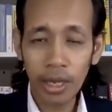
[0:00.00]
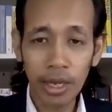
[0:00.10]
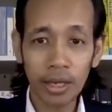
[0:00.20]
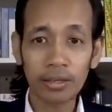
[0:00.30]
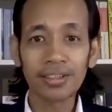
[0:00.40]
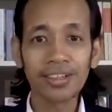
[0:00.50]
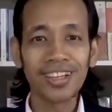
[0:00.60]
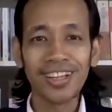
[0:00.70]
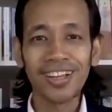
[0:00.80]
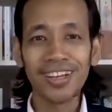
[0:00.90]
And
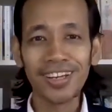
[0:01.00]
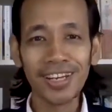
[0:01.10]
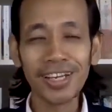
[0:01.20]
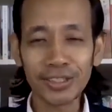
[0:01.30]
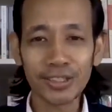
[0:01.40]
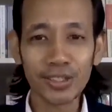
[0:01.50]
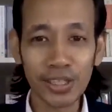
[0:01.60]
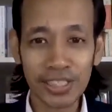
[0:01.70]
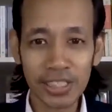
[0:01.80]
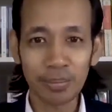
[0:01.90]
learn
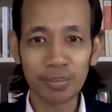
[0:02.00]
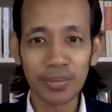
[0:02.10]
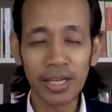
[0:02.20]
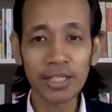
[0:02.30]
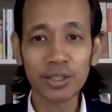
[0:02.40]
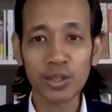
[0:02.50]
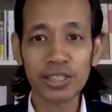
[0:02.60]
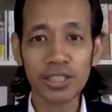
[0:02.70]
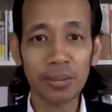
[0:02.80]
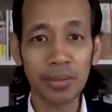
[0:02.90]
to accept, learn to
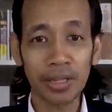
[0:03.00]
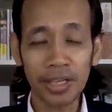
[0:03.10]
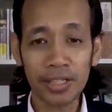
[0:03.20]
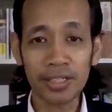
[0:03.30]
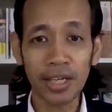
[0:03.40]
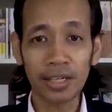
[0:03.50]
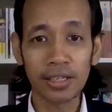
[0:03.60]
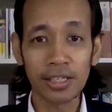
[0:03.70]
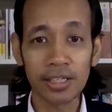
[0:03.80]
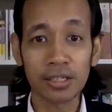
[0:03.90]
accept the things that
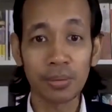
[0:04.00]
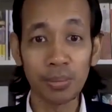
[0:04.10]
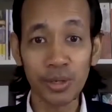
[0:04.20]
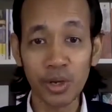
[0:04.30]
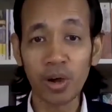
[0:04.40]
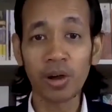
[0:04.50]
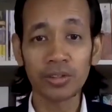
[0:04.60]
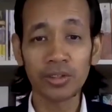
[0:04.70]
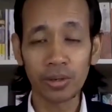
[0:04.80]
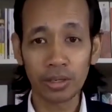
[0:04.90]
is
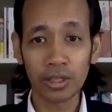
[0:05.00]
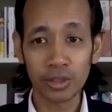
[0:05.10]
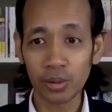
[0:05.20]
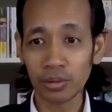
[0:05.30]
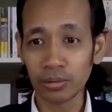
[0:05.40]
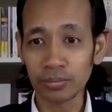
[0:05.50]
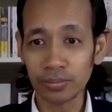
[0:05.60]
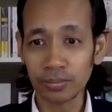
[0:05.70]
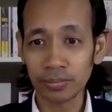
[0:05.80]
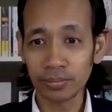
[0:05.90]
beyond your control.
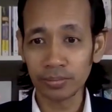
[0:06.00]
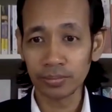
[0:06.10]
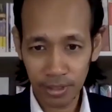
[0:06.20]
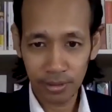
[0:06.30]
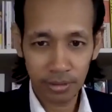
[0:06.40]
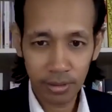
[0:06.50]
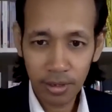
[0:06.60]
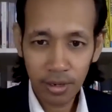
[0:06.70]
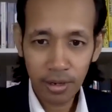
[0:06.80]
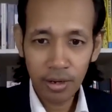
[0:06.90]
Yeah.
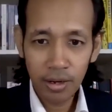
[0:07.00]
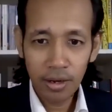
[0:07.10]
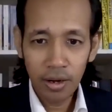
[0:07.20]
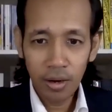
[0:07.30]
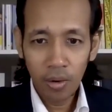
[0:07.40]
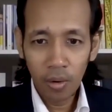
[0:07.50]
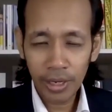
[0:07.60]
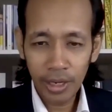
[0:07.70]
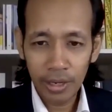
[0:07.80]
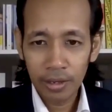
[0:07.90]

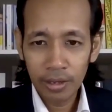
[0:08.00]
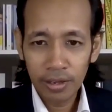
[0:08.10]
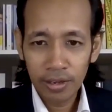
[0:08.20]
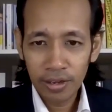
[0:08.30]
Okay,